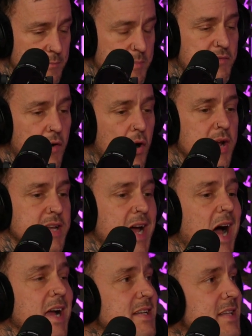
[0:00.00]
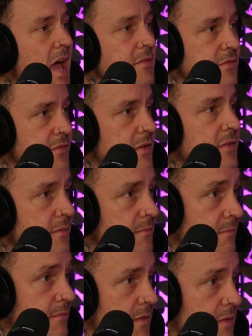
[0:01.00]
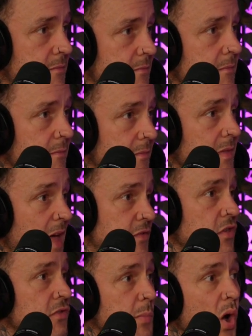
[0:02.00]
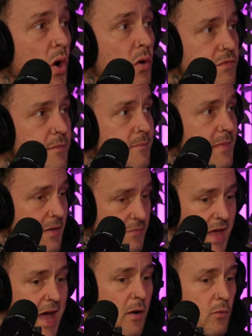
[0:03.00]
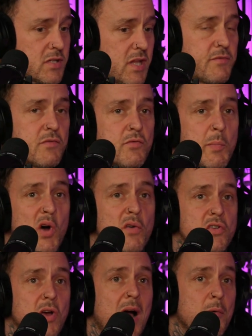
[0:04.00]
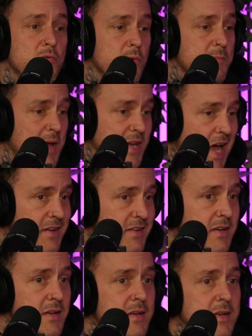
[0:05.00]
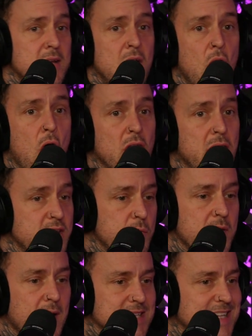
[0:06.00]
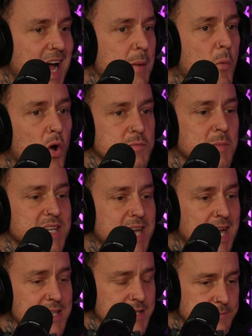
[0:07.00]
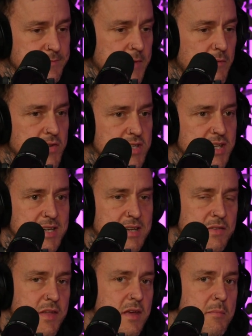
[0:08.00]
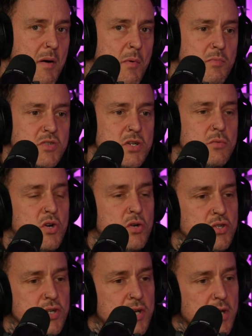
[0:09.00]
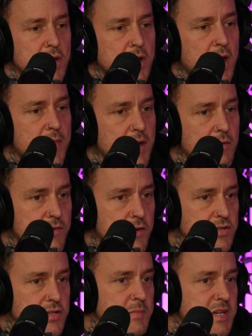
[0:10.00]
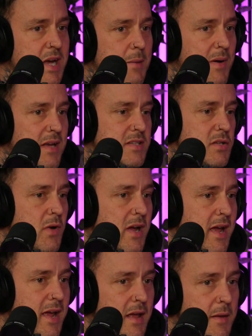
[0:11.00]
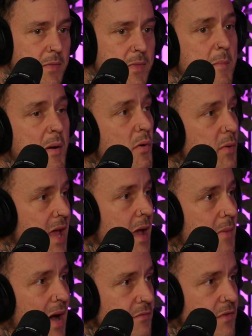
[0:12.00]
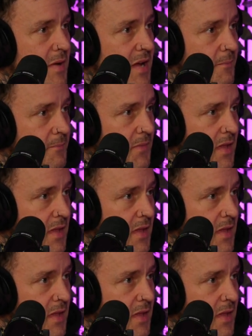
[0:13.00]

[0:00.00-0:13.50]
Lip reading: before he died, left us both. Left the house, left us both. So I was with my dad. All I knew at that time was my dad. Obviously I didn't think of my mum too much. And then unfortunately my dad passed away, and then my mum came back for me.